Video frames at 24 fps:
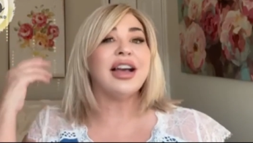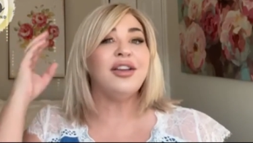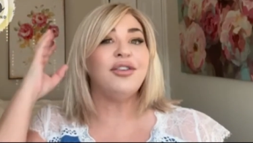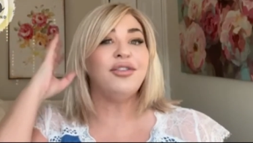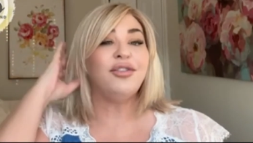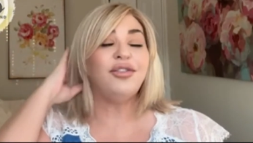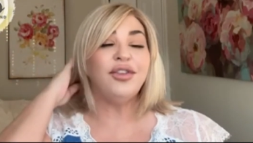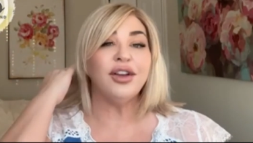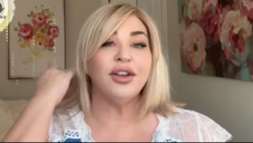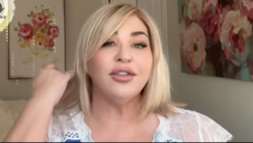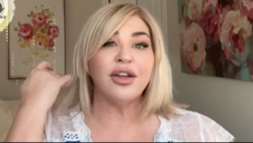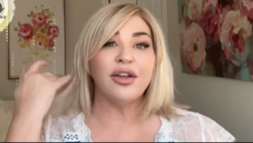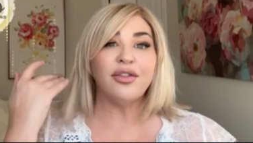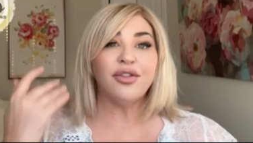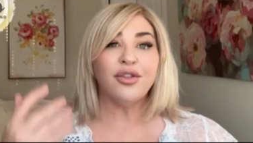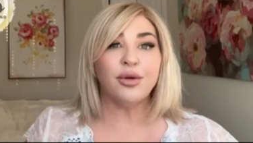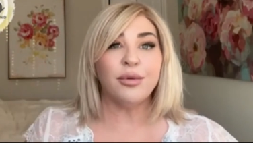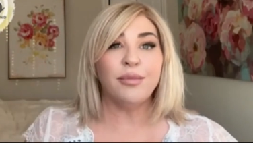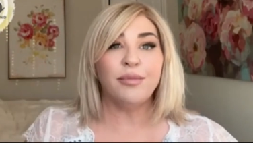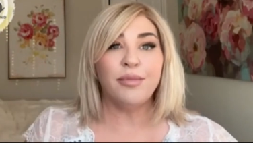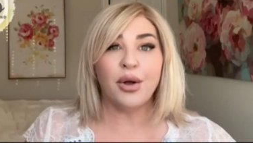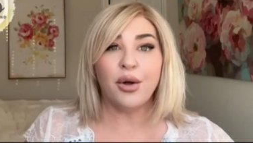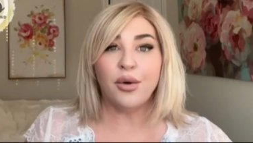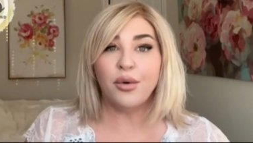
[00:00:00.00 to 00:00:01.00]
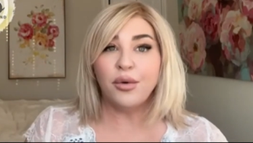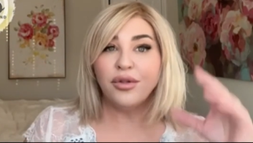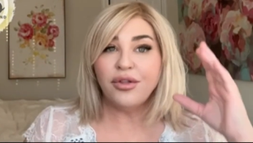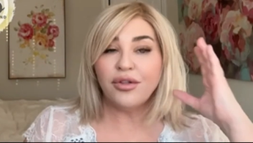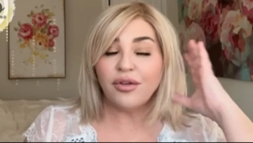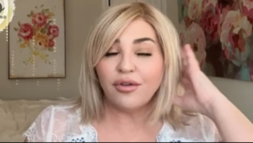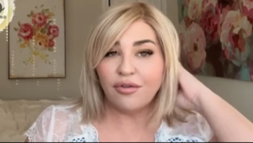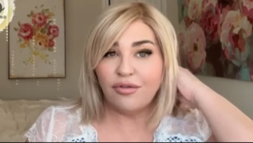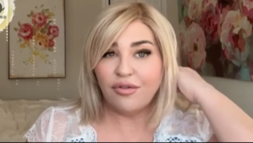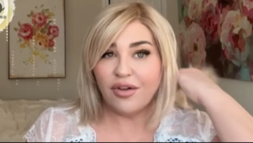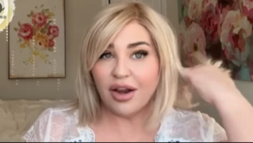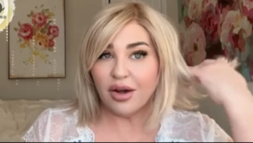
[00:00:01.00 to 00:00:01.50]
I feel that they're
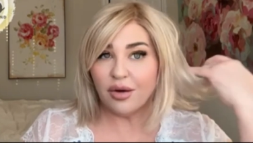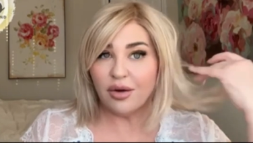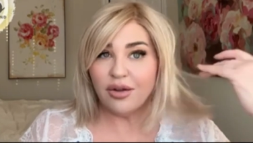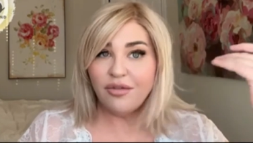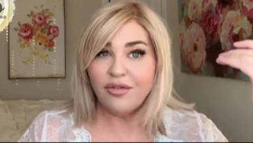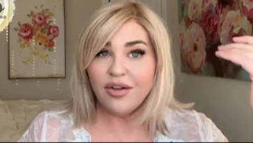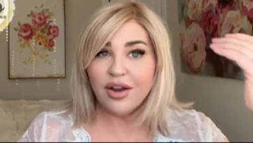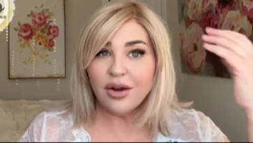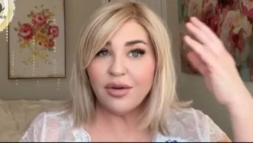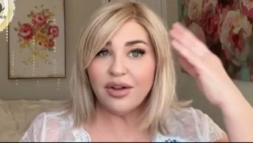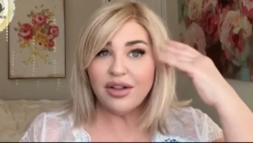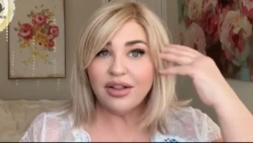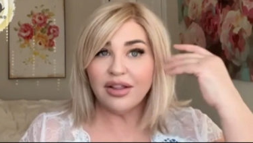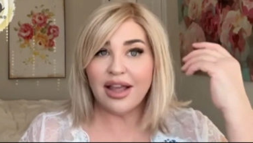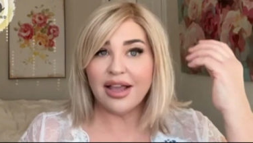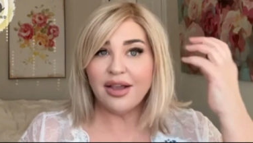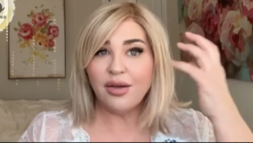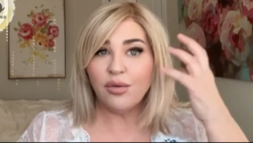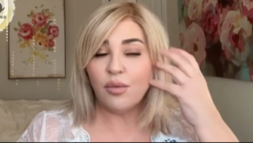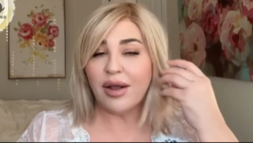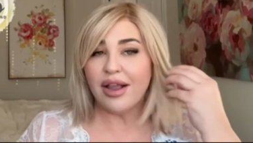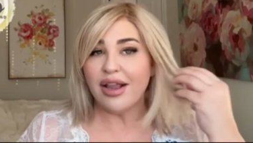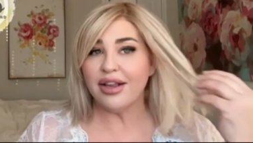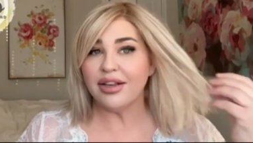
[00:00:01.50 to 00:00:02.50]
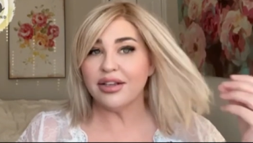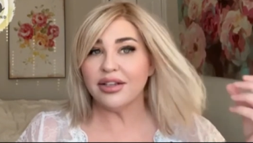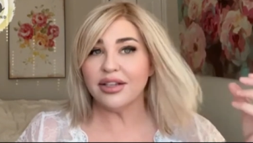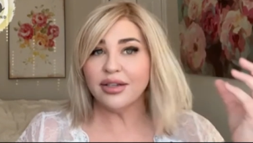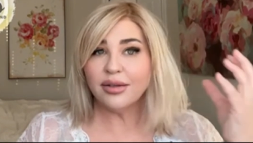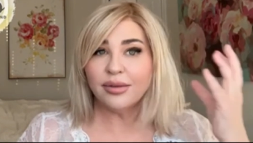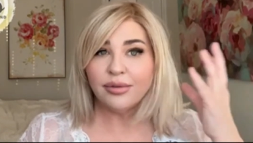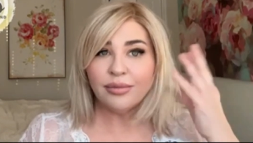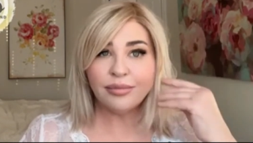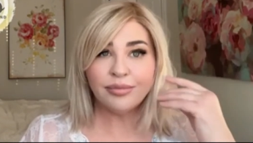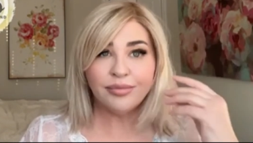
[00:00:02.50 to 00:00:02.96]
both very, very lightweight.